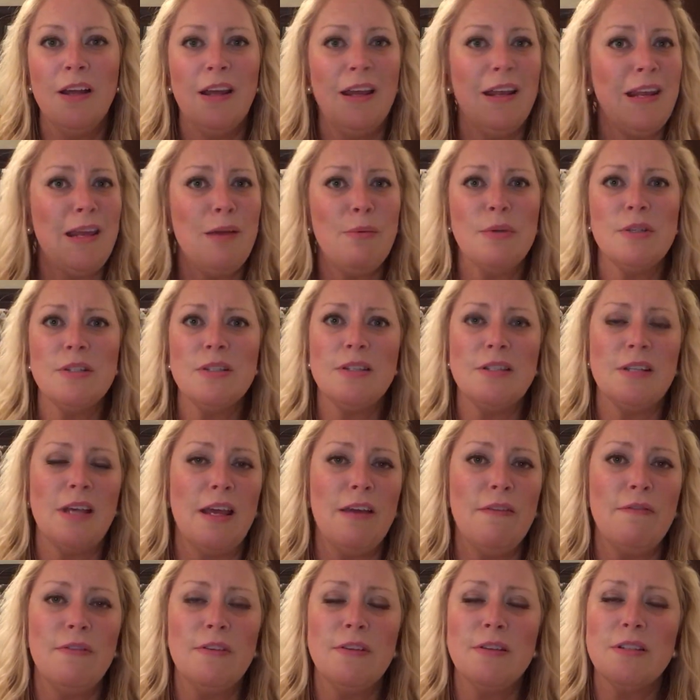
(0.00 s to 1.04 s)
and he was
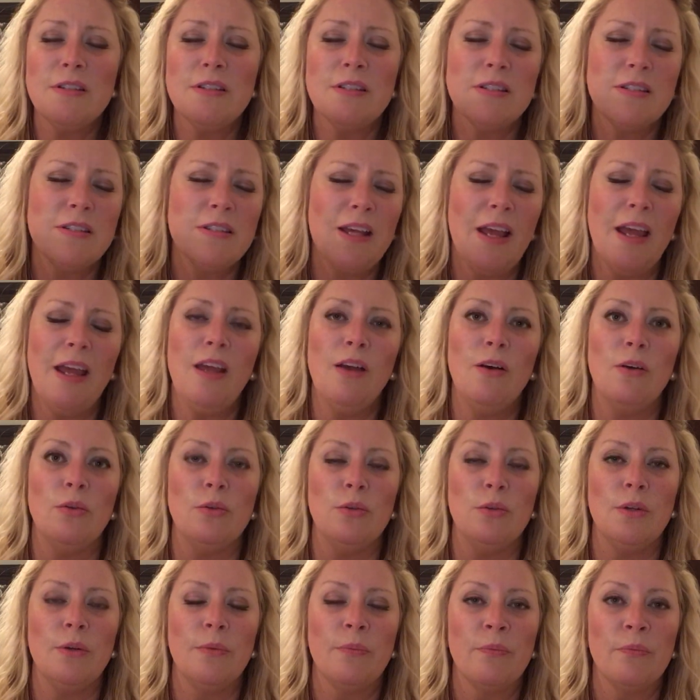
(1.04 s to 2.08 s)
safe and
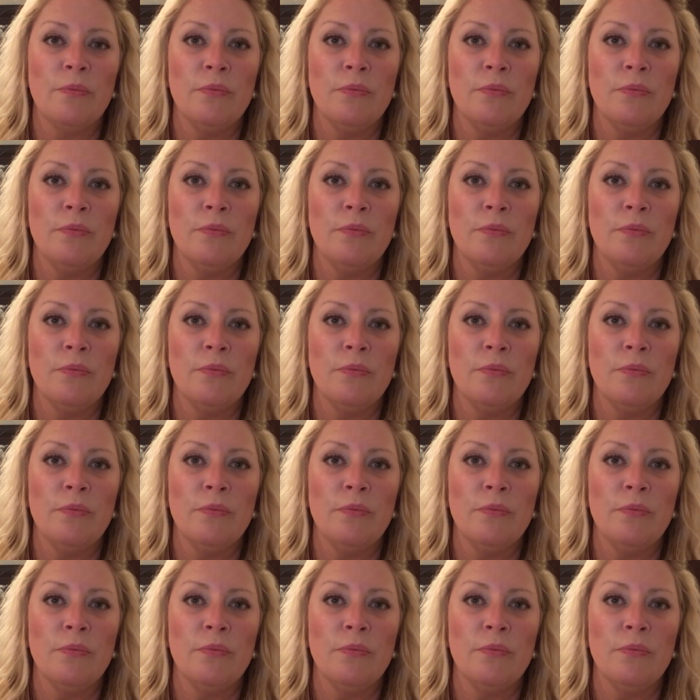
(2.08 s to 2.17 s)
sound.